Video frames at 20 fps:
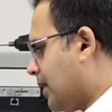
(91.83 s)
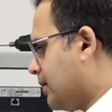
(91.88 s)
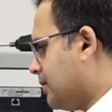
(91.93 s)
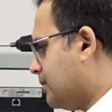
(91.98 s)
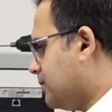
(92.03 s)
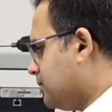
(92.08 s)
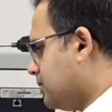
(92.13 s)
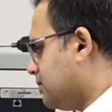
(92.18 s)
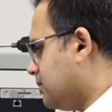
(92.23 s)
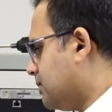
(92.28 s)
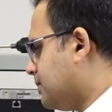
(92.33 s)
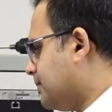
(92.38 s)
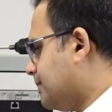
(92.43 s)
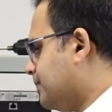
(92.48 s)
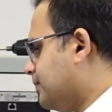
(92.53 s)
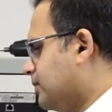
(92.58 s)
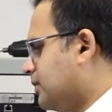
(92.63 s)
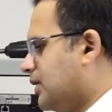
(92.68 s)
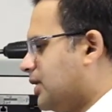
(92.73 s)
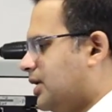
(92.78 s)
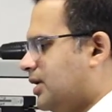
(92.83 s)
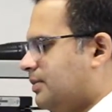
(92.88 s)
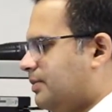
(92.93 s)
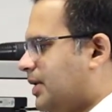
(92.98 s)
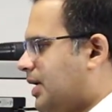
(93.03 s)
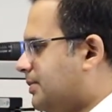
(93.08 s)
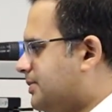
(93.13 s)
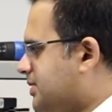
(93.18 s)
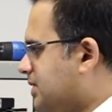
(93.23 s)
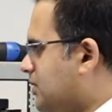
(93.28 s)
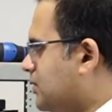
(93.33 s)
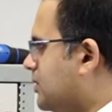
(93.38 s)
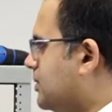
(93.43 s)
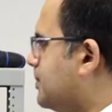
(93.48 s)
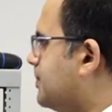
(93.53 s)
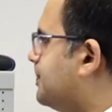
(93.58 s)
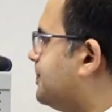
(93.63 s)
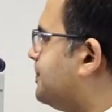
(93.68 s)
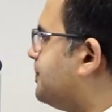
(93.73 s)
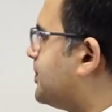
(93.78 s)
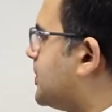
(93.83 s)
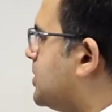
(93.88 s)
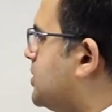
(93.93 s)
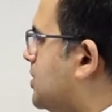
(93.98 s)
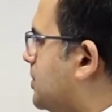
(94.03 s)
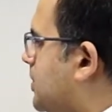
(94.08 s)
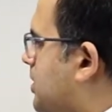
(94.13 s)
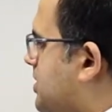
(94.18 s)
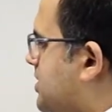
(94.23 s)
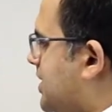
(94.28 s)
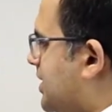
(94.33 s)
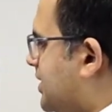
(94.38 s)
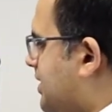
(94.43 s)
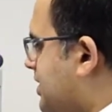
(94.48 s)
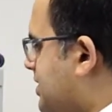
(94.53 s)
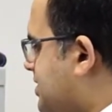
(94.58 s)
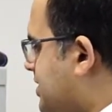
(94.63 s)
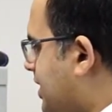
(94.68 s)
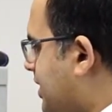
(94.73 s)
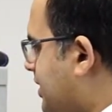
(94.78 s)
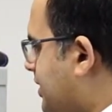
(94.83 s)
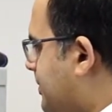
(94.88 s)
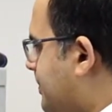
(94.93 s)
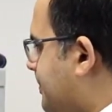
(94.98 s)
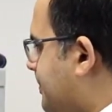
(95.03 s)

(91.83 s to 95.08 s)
It pops up. So I'm going to set that aside.